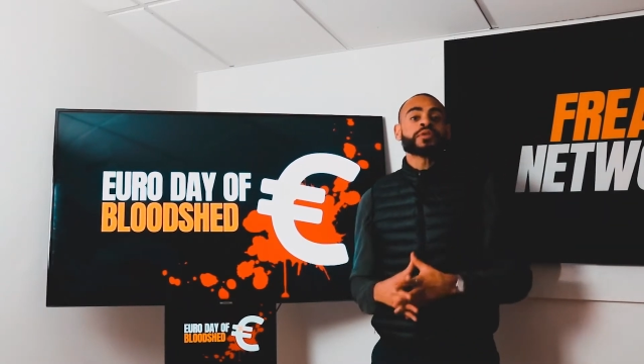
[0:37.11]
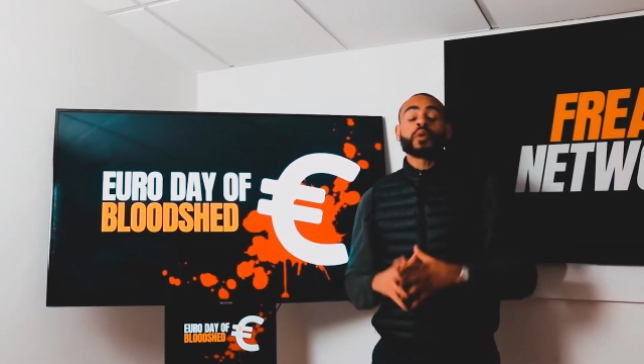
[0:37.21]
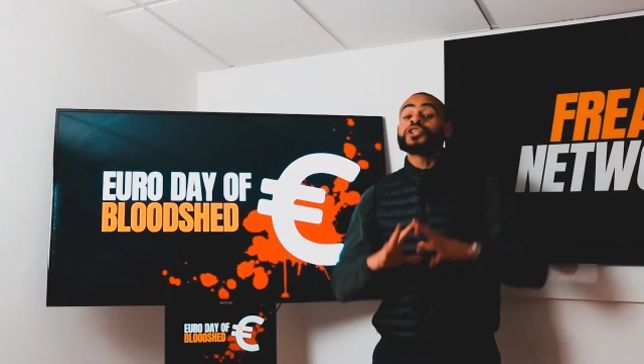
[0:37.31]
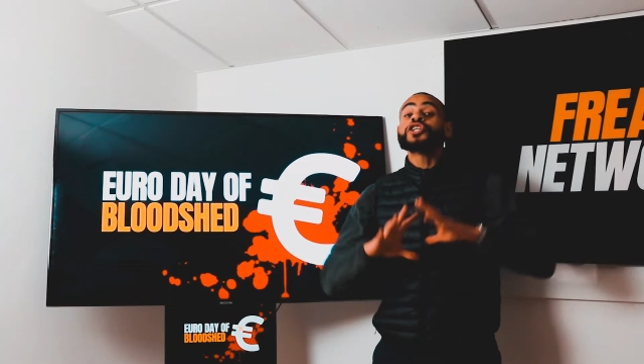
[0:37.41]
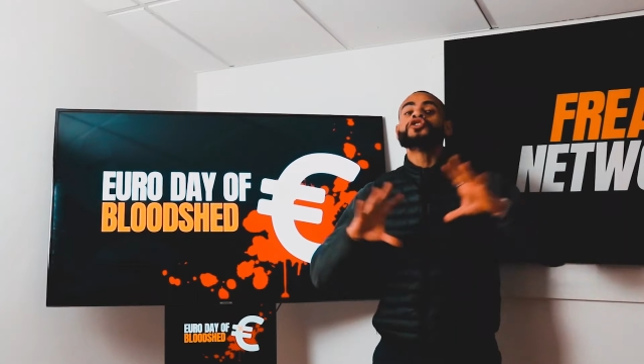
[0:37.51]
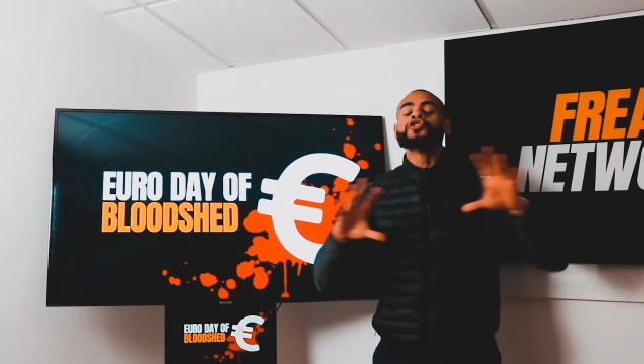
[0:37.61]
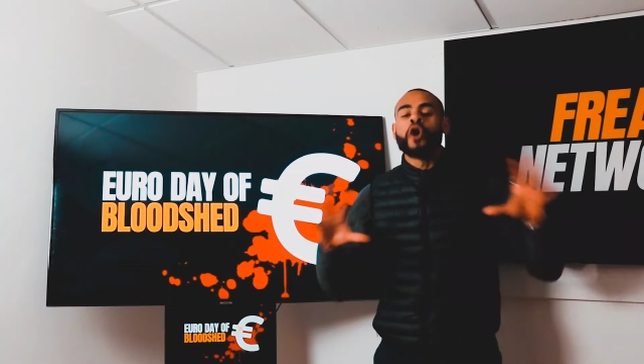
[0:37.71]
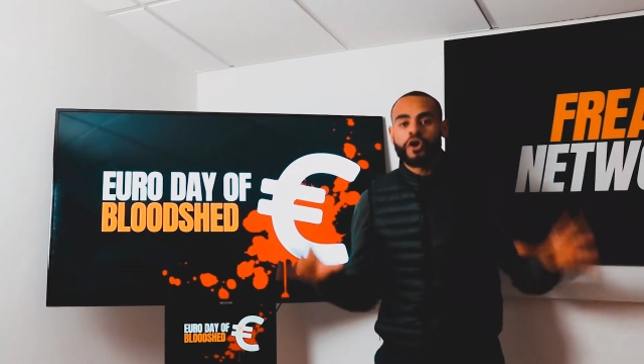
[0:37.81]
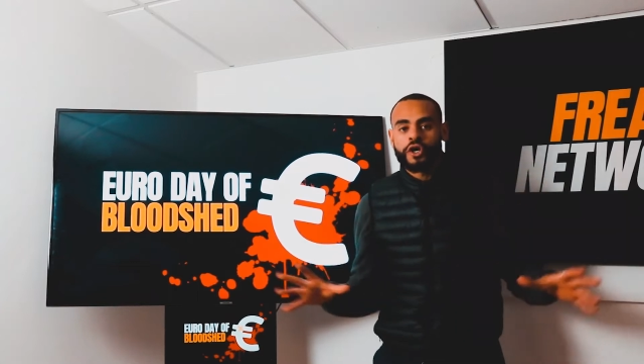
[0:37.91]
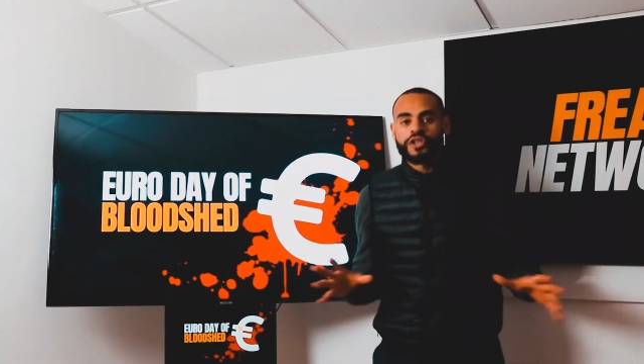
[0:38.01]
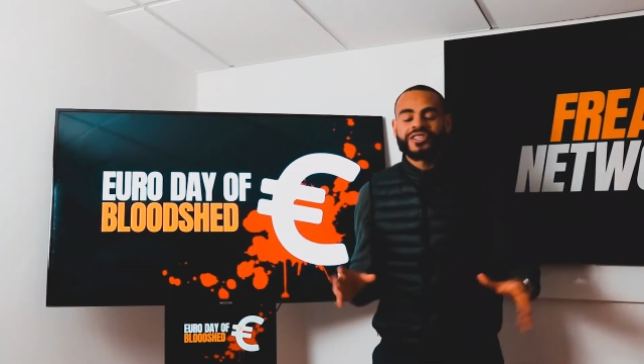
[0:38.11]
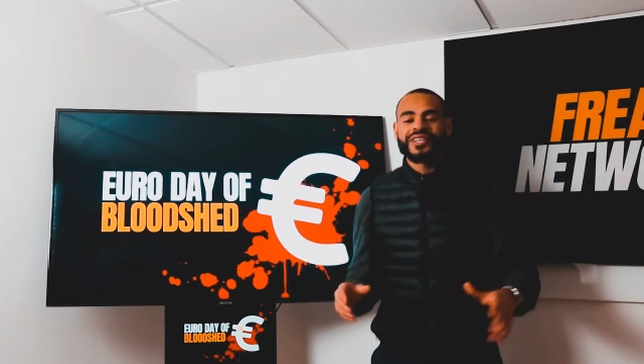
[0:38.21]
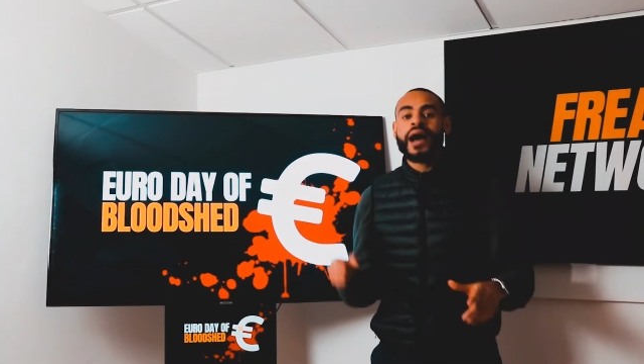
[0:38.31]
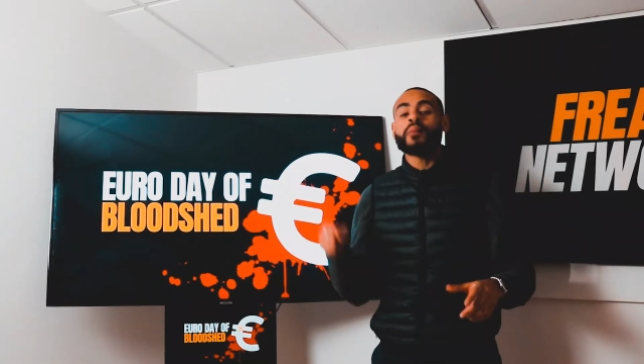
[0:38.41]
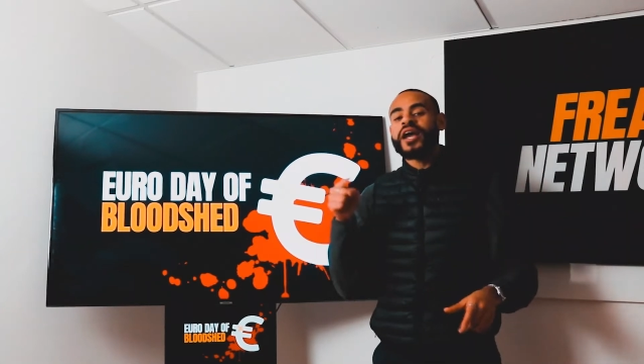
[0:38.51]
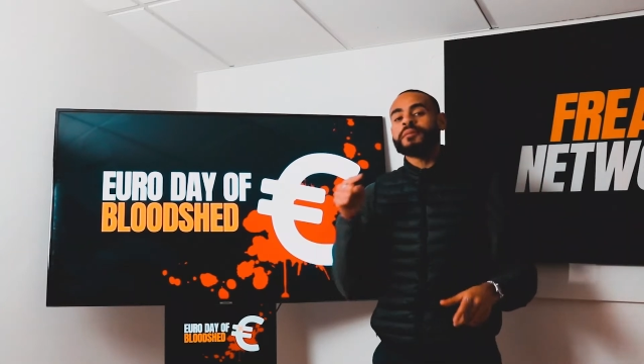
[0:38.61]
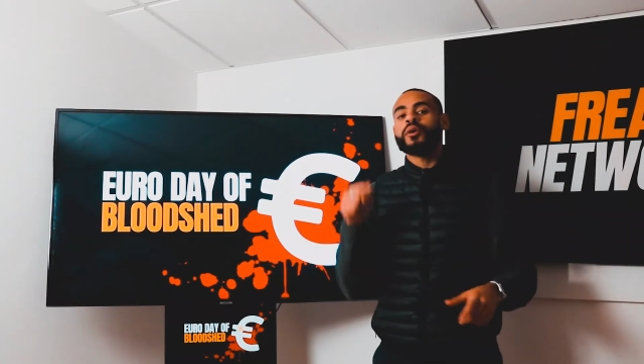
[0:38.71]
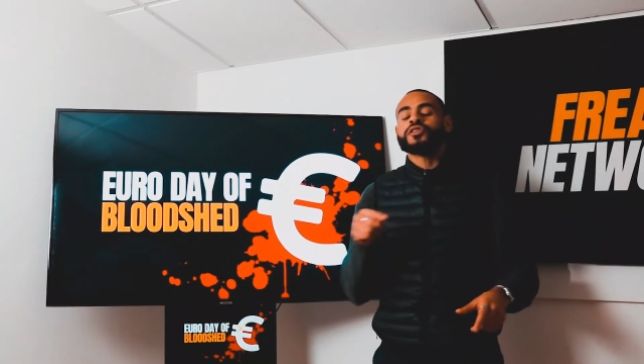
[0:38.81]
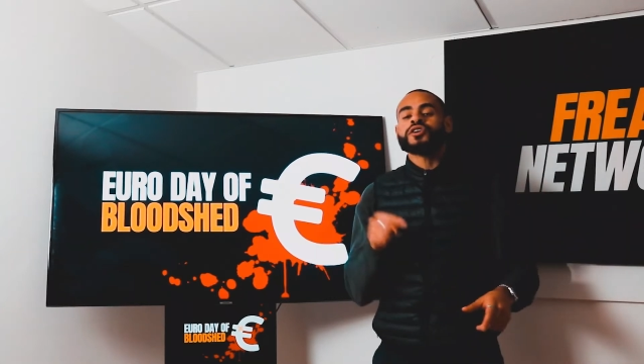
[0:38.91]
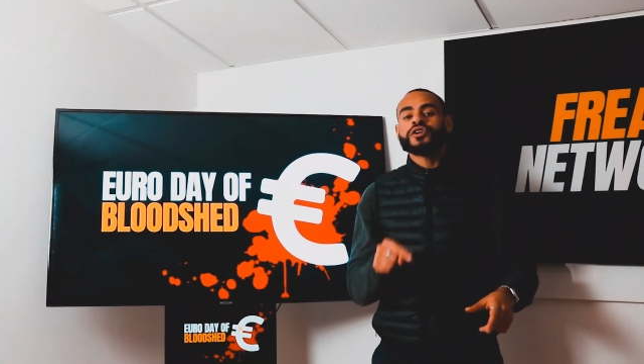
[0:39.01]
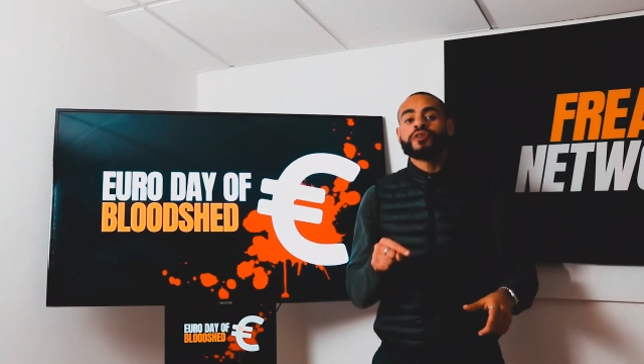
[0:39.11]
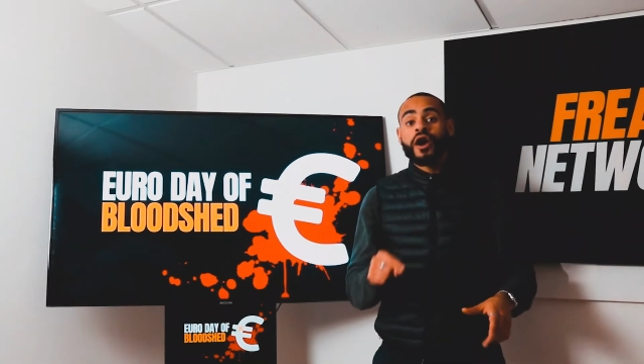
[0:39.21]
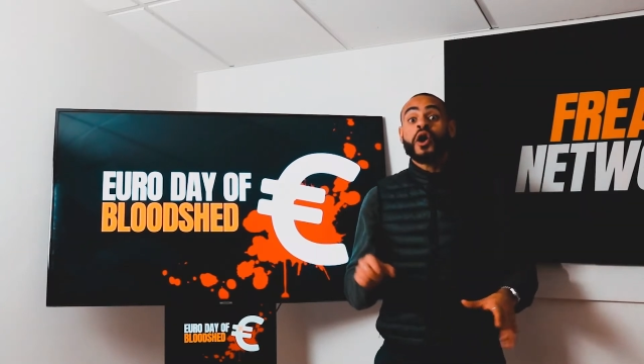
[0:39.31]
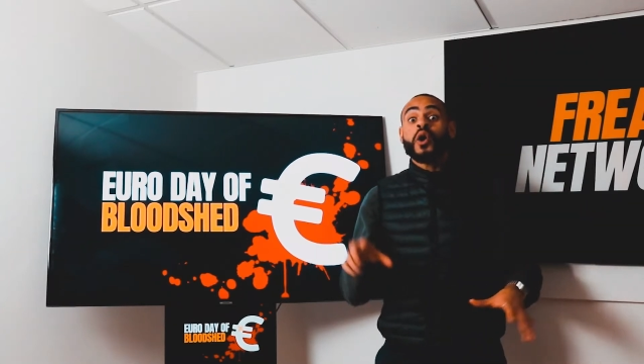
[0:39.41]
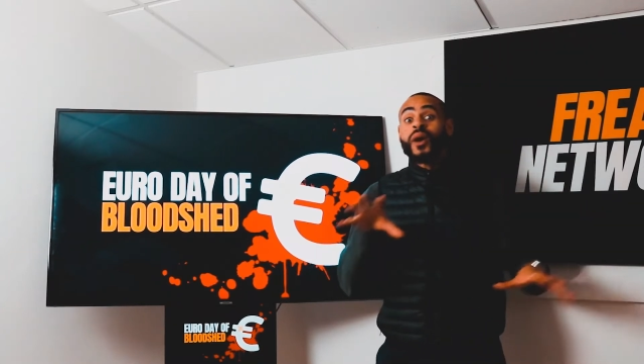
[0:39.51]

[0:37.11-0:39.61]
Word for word: which is not good. So that weighed upon the euro.